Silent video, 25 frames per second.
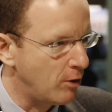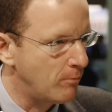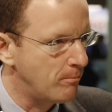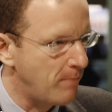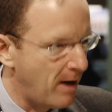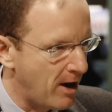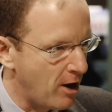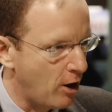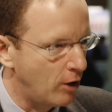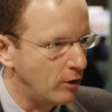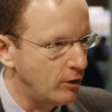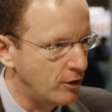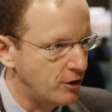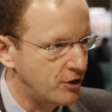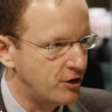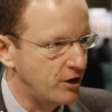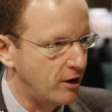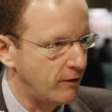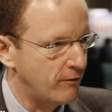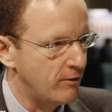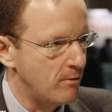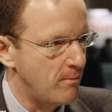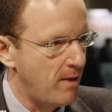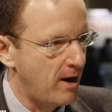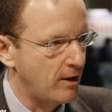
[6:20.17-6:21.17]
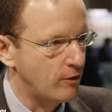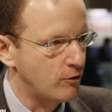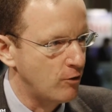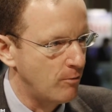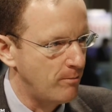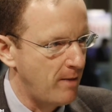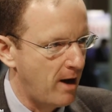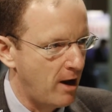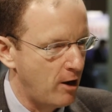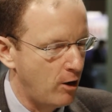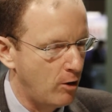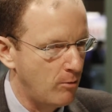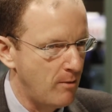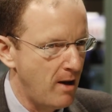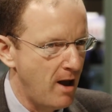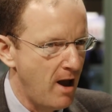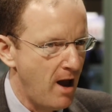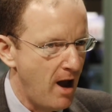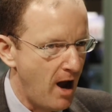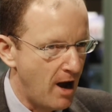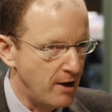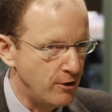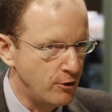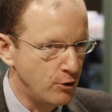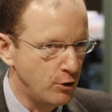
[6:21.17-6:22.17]
biology of the microbiome
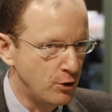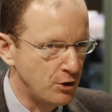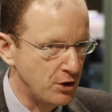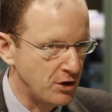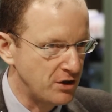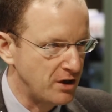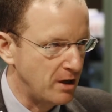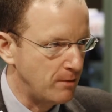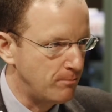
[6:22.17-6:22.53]
and uses